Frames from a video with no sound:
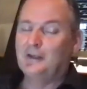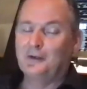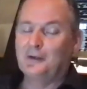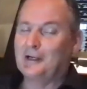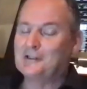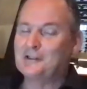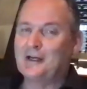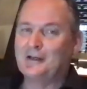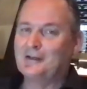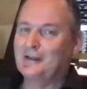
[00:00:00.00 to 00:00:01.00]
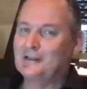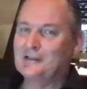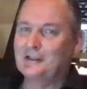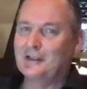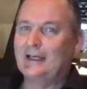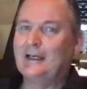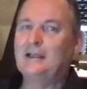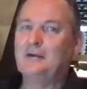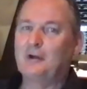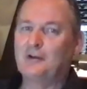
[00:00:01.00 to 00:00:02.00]
You know, I started a
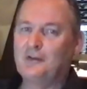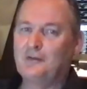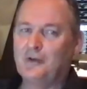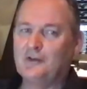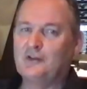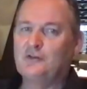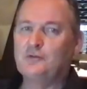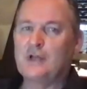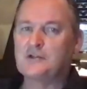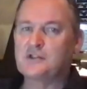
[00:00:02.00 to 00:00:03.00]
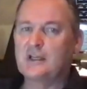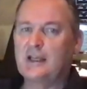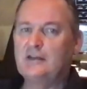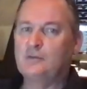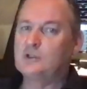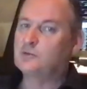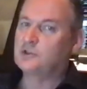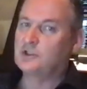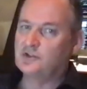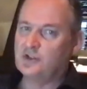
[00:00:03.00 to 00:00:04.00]
commodity fund in 2008, which
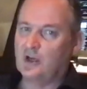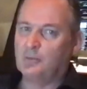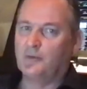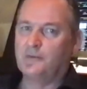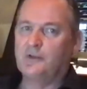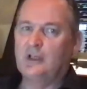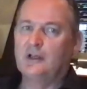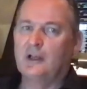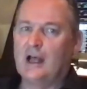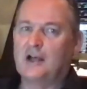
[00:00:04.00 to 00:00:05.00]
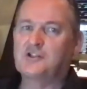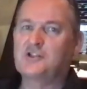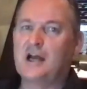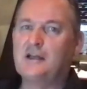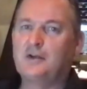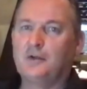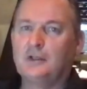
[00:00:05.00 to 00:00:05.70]
was the top of the last cycle.